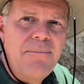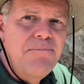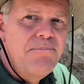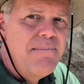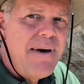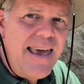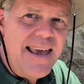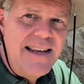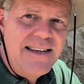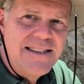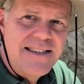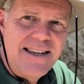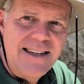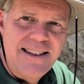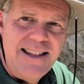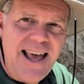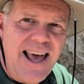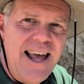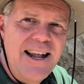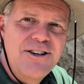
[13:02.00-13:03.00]

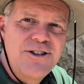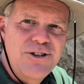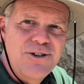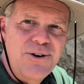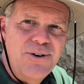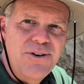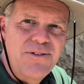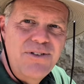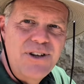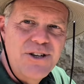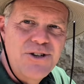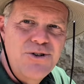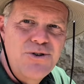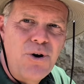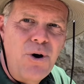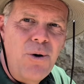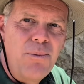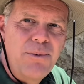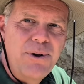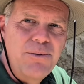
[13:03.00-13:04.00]
amazing the headstone of this
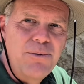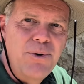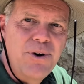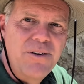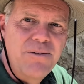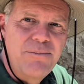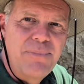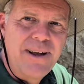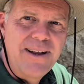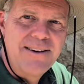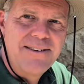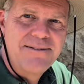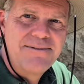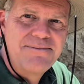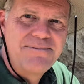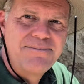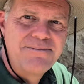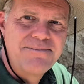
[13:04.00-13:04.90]
dolmen would have been.